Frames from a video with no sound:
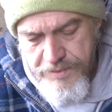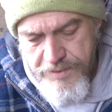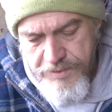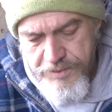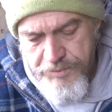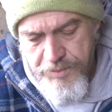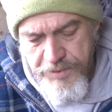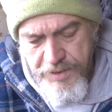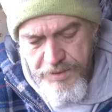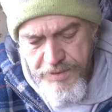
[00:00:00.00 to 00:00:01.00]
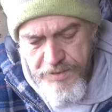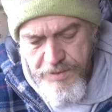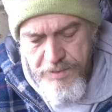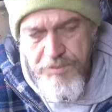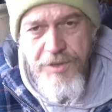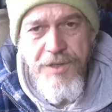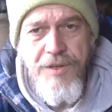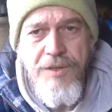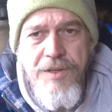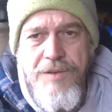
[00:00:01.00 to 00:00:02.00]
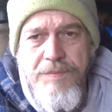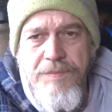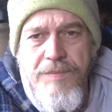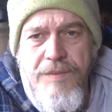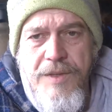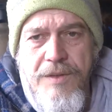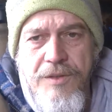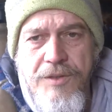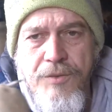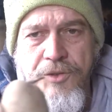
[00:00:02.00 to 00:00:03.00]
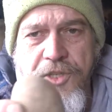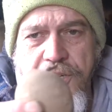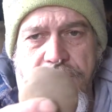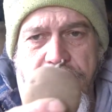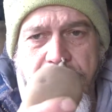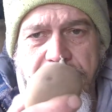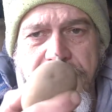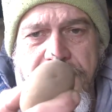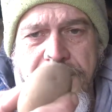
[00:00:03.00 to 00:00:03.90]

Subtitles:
They seem to be pretty good. Still chitting away,